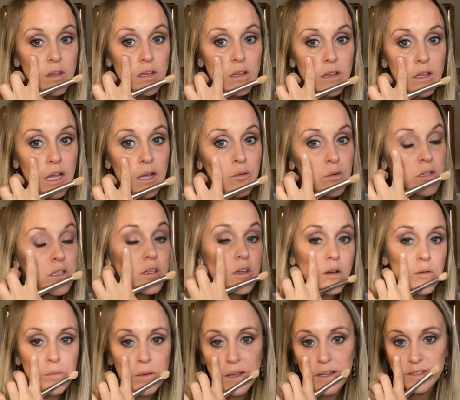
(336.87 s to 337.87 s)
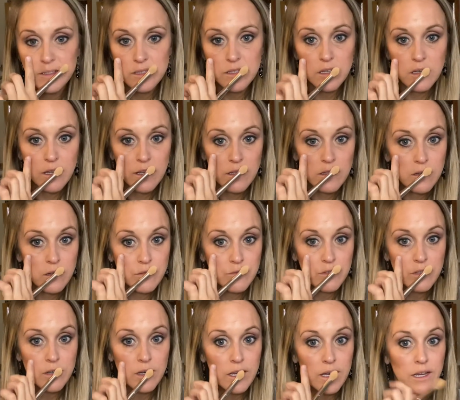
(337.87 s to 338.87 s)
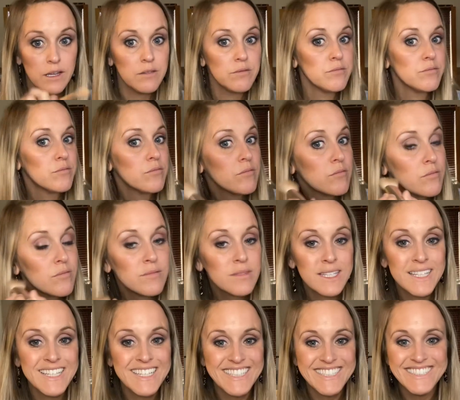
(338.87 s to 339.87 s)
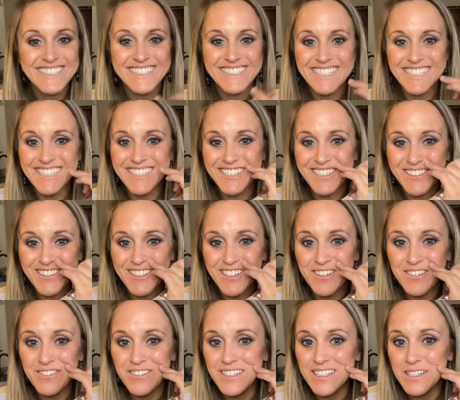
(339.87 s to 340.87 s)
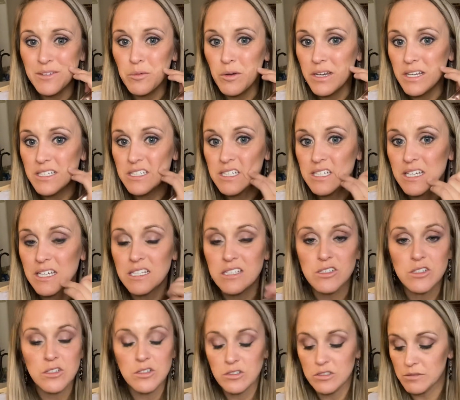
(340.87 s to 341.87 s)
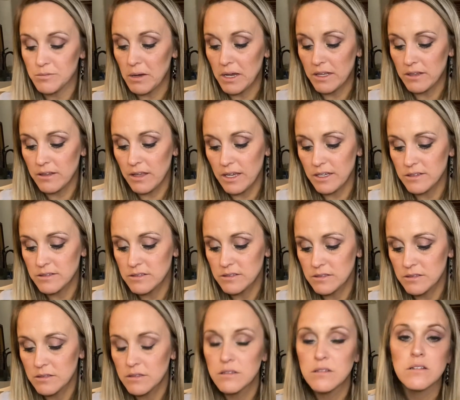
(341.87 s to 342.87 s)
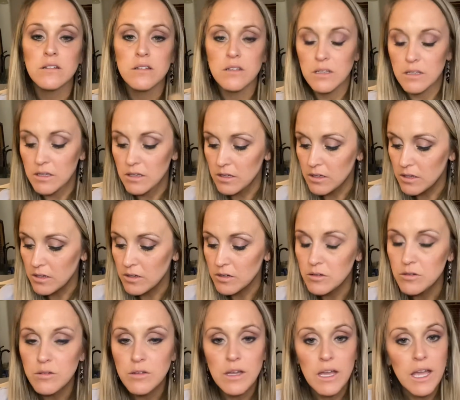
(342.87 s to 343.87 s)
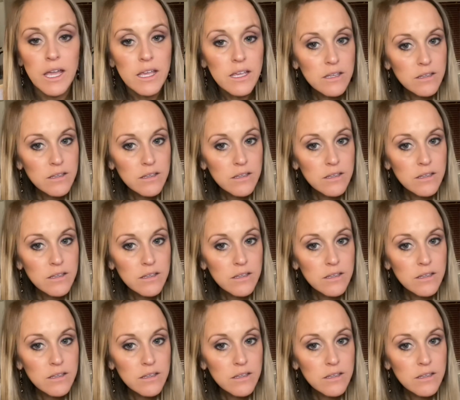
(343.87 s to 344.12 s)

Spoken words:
I wouldn't go past the color of your eye because you don't really want it to get into your smile lines. Okay.